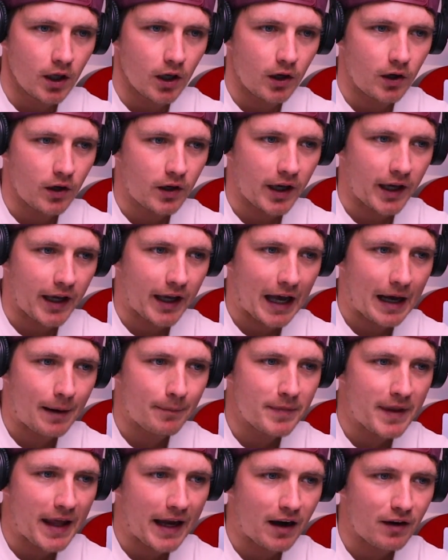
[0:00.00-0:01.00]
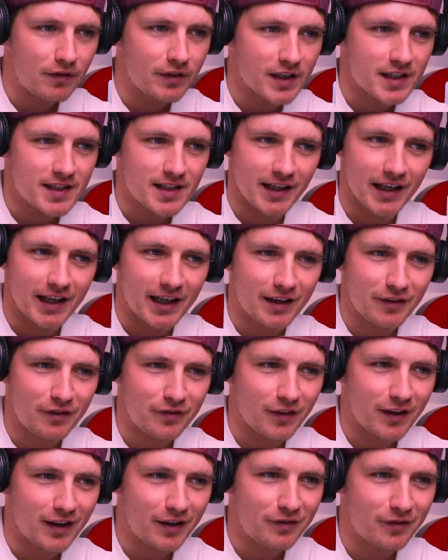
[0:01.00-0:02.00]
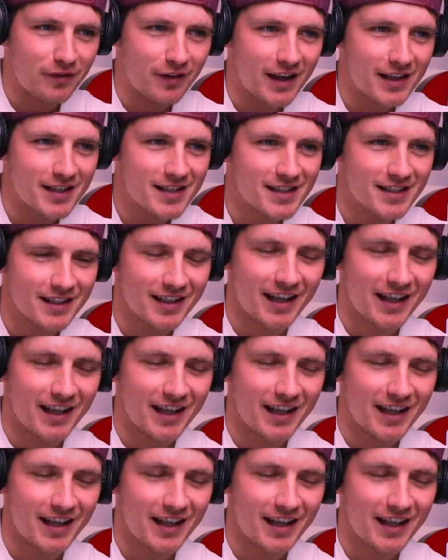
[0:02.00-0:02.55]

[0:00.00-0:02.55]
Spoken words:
Okay, I'm nervous. Like if this,